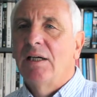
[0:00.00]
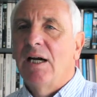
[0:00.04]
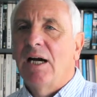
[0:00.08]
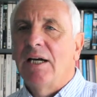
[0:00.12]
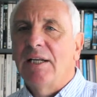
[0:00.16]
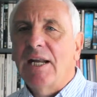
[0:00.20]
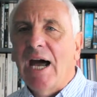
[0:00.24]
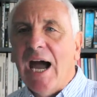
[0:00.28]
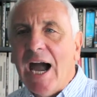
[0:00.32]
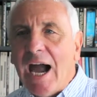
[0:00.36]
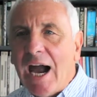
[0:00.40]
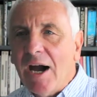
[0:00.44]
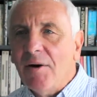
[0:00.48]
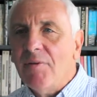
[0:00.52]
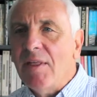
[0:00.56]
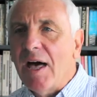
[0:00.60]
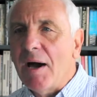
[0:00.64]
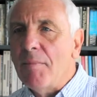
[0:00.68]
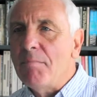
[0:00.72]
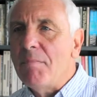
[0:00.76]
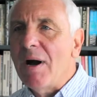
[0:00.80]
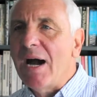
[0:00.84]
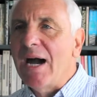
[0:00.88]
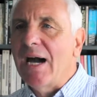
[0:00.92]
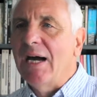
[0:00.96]
and how
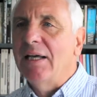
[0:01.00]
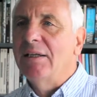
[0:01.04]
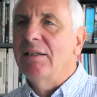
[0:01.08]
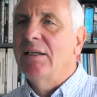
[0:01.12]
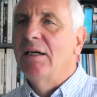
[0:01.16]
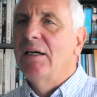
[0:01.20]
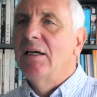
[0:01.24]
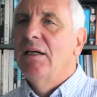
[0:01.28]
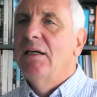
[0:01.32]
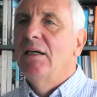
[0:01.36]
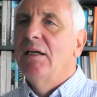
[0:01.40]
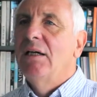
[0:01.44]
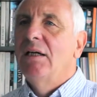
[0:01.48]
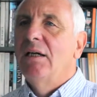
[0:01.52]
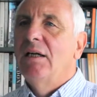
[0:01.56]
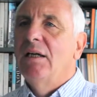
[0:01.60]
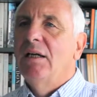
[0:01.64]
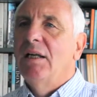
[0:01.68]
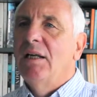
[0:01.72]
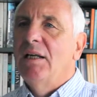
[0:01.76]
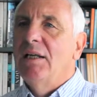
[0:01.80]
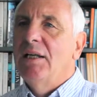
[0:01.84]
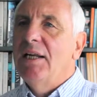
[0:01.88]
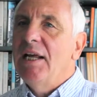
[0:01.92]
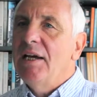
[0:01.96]
that man
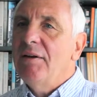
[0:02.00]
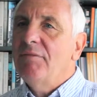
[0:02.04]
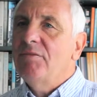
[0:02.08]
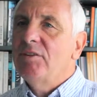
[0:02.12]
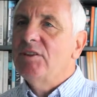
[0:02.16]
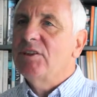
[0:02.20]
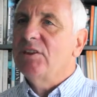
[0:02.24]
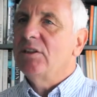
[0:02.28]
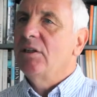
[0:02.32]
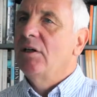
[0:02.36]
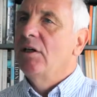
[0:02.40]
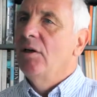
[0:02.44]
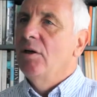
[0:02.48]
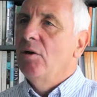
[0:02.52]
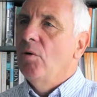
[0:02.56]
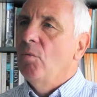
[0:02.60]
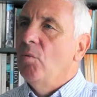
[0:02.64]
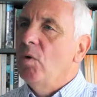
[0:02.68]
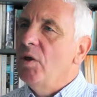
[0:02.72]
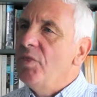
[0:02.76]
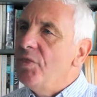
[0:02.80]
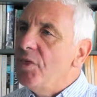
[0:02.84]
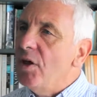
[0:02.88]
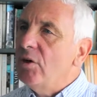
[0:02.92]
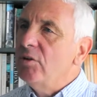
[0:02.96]
lives
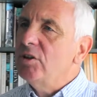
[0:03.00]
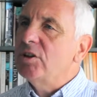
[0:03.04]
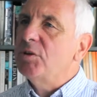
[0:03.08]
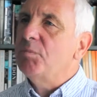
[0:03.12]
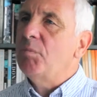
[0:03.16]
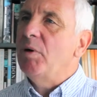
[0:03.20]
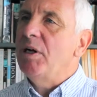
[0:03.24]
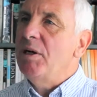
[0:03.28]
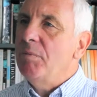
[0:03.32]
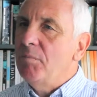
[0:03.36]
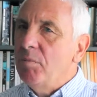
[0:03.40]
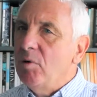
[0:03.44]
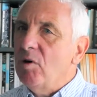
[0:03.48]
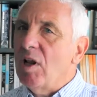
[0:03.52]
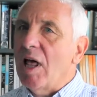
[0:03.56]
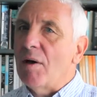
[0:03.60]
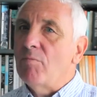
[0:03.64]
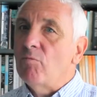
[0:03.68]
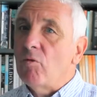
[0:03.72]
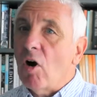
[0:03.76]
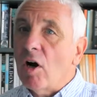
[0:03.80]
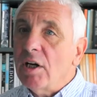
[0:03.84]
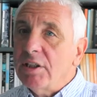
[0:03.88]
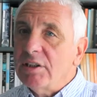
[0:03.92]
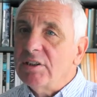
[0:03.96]
with those people
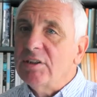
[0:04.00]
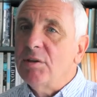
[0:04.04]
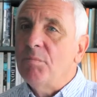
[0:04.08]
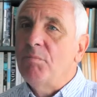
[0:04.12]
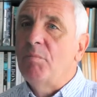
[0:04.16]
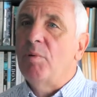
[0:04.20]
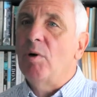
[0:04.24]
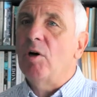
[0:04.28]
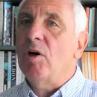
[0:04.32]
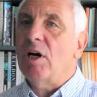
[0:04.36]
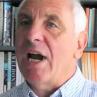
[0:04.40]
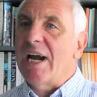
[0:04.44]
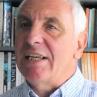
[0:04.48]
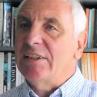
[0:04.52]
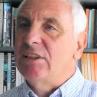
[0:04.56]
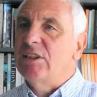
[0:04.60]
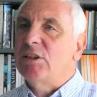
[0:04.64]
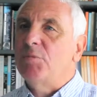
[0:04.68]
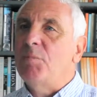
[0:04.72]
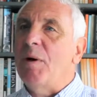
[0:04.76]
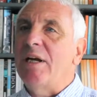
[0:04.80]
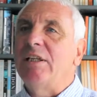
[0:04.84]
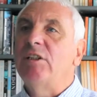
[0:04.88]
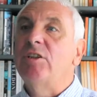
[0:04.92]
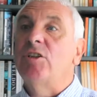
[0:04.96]
and writes a book and
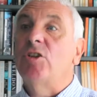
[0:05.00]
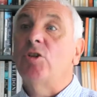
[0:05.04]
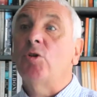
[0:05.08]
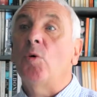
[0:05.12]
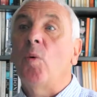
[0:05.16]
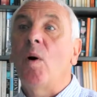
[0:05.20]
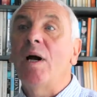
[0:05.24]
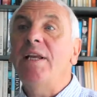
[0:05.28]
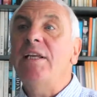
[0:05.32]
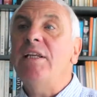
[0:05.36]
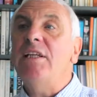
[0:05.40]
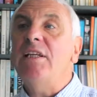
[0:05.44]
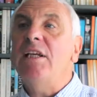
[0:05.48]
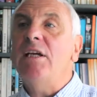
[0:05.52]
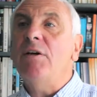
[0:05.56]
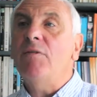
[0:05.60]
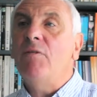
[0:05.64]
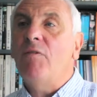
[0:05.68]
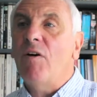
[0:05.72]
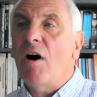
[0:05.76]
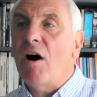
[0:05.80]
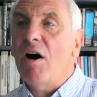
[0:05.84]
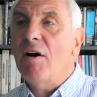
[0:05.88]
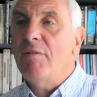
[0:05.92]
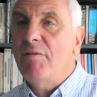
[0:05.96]
spends
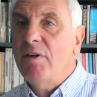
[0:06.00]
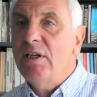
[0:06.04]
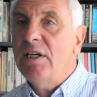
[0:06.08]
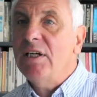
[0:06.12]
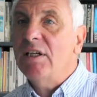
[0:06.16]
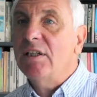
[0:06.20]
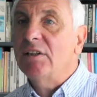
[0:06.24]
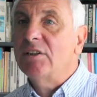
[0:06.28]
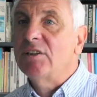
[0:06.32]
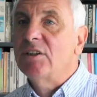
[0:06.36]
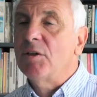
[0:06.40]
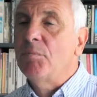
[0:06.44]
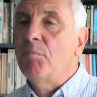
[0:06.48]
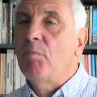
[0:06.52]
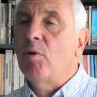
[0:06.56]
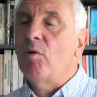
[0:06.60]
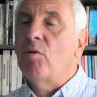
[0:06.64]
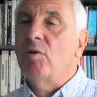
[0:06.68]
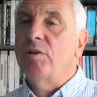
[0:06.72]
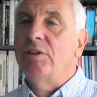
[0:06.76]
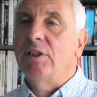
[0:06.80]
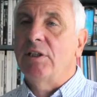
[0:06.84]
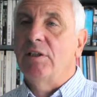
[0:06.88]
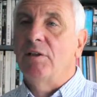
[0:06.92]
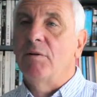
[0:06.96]
25 years
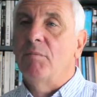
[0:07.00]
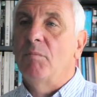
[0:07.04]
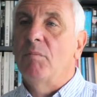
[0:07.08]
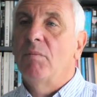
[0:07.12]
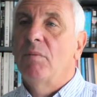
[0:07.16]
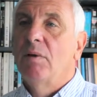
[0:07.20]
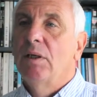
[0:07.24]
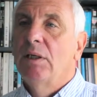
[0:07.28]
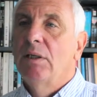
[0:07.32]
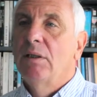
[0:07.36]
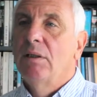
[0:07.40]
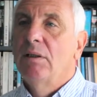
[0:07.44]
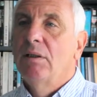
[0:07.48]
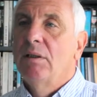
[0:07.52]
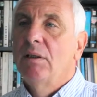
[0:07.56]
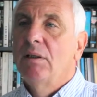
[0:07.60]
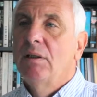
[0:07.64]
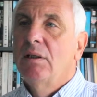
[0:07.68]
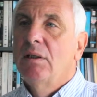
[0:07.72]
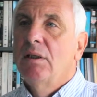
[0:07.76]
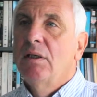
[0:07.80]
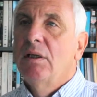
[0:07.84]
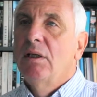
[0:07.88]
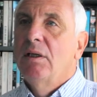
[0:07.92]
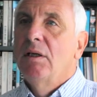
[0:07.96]
supporting them,
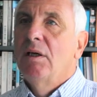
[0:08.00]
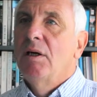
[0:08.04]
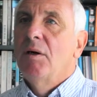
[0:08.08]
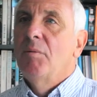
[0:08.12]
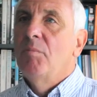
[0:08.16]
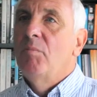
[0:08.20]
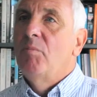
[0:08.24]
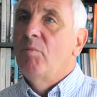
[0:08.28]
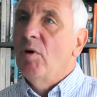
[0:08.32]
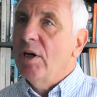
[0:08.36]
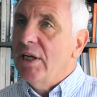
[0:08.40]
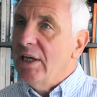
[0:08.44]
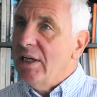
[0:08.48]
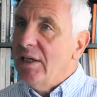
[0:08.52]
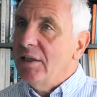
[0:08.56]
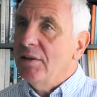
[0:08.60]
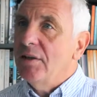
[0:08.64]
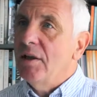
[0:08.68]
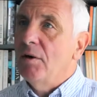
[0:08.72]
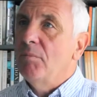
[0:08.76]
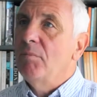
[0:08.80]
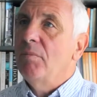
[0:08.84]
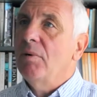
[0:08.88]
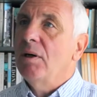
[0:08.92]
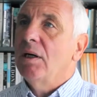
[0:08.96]
bringing
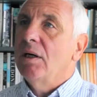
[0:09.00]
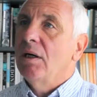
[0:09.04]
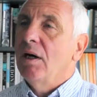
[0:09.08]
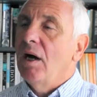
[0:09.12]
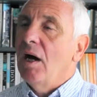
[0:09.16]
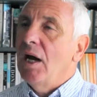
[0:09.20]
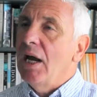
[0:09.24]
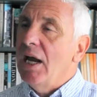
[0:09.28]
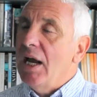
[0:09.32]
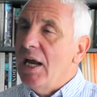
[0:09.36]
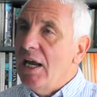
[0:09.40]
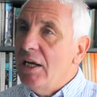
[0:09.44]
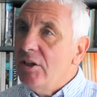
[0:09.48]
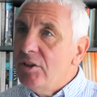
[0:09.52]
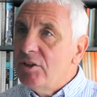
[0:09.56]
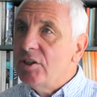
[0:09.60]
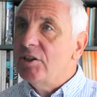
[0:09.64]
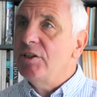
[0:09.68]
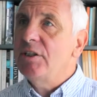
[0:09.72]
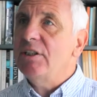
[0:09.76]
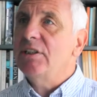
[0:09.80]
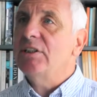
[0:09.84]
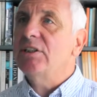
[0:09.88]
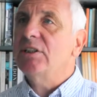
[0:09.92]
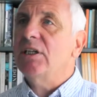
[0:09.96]
them
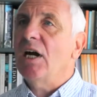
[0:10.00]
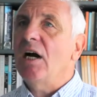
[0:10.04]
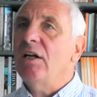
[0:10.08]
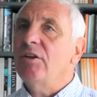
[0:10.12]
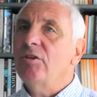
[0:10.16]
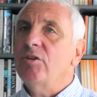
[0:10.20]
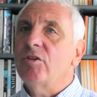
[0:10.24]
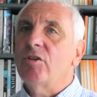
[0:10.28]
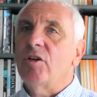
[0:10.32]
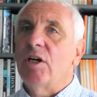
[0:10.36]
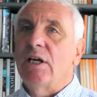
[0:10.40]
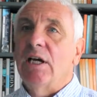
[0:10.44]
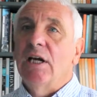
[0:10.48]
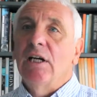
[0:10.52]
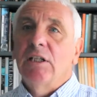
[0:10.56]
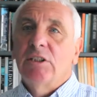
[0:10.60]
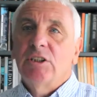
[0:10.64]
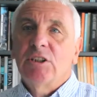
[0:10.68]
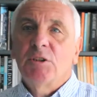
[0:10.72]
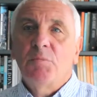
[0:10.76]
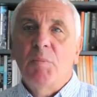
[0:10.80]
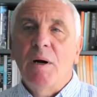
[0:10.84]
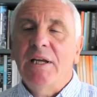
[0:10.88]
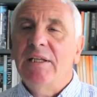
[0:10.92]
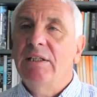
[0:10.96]
into this country,
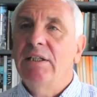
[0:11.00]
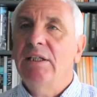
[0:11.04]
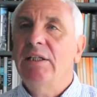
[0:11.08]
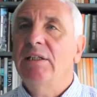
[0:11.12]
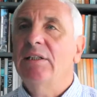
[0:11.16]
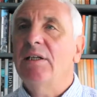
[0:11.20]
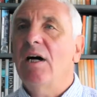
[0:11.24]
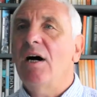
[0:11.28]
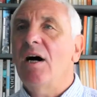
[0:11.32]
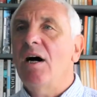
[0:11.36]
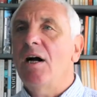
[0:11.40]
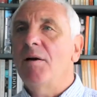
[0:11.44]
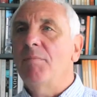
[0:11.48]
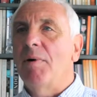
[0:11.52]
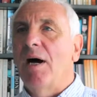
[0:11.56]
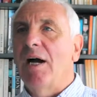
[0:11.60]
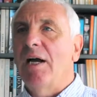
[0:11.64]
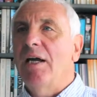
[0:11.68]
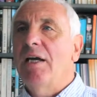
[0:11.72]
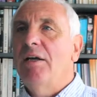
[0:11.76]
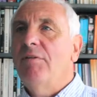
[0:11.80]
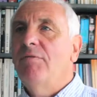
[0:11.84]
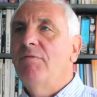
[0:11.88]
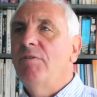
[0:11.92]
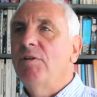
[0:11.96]
spending time at
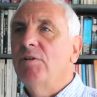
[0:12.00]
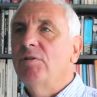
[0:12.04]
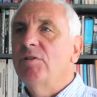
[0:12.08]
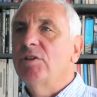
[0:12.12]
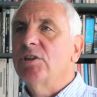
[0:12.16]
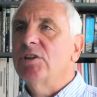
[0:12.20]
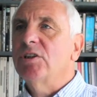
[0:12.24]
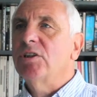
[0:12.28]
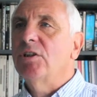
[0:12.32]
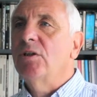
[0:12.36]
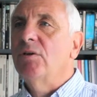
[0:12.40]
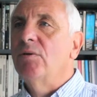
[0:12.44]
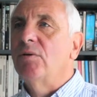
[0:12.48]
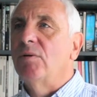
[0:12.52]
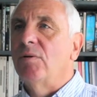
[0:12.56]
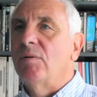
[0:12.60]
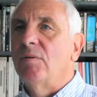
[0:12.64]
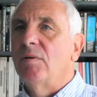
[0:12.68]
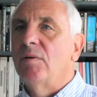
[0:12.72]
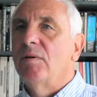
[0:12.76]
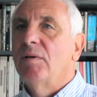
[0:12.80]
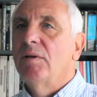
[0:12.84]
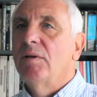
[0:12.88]
Heathfield School.